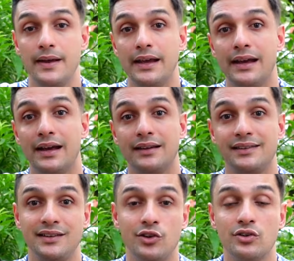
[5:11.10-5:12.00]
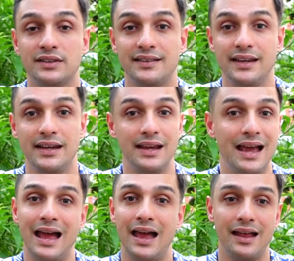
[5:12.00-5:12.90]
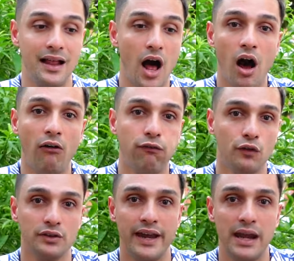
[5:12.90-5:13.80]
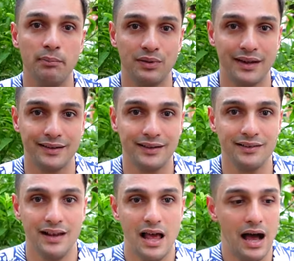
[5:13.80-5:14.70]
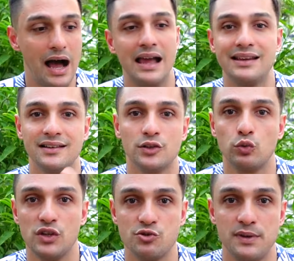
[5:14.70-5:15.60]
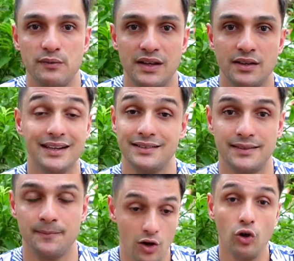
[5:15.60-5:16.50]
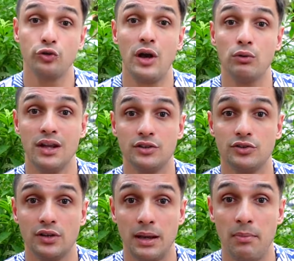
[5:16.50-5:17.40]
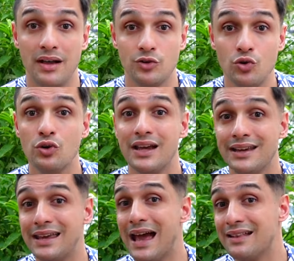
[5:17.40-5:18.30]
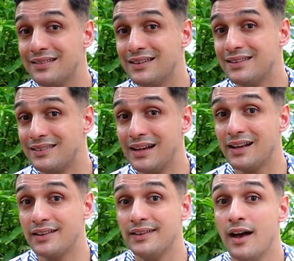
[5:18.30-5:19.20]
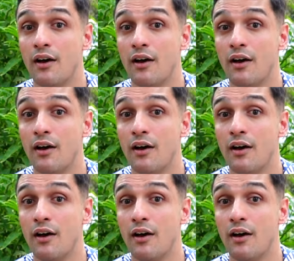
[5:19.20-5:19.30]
uh, seniority and how full the airplane is, I can switch between tickets. Also, I would like to talk about you can get these tickets